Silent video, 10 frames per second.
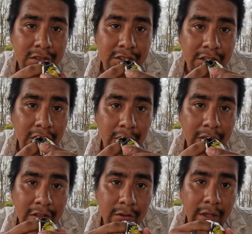so you can go
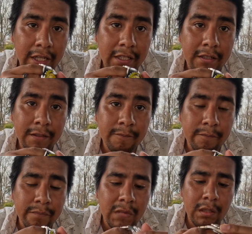either way,
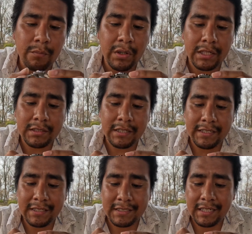but it
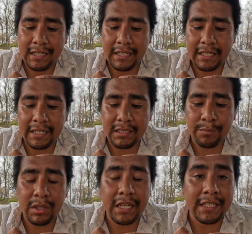doesn't click into
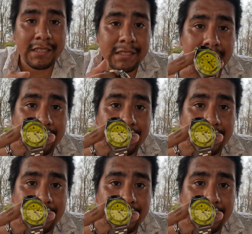place.